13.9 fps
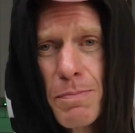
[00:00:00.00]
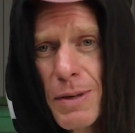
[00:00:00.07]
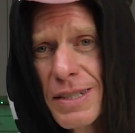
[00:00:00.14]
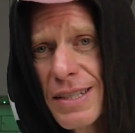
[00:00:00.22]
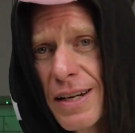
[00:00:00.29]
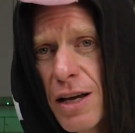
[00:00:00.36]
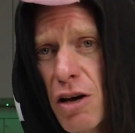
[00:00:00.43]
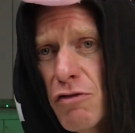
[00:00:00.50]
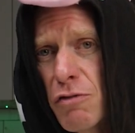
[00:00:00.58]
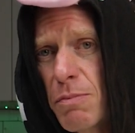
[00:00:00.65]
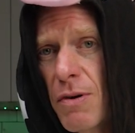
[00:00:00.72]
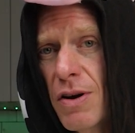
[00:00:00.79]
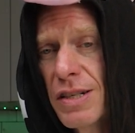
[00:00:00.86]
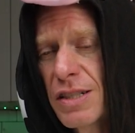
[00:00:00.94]
by selling
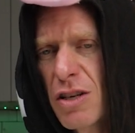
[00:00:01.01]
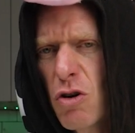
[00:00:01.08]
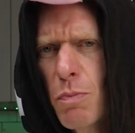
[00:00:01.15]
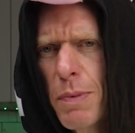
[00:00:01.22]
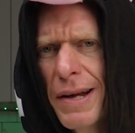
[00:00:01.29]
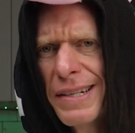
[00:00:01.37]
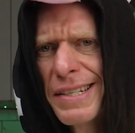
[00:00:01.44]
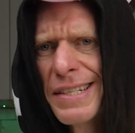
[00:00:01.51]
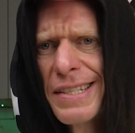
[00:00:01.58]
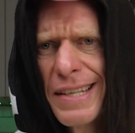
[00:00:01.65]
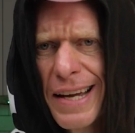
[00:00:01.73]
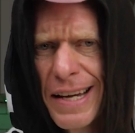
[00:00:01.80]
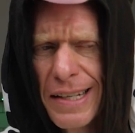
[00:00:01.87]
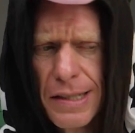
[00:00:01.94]
overpriced gold-plated
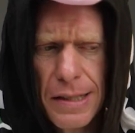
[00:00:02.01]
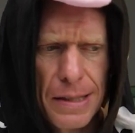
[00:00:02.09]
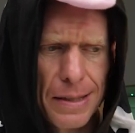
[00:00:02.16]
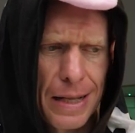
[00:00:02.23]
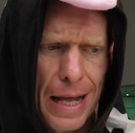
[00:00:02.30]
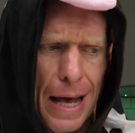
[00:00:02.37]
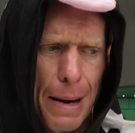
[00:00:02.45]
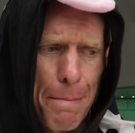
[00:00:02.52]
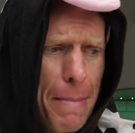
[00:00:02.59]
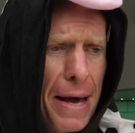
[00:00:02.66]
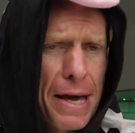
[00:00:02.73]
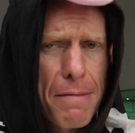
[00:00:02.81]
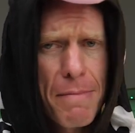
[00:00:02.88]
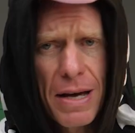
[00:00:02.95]
steaks.
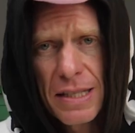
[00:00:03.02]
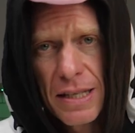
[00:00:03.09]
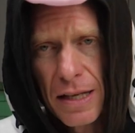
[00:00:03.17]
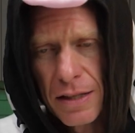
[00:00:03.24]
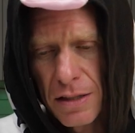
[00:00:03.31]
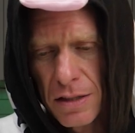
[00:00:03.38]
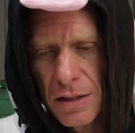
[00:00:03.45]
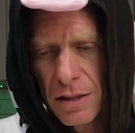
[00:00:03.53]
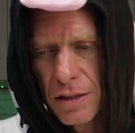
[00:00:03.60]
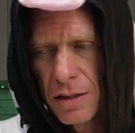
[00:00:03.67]
Make it make sense.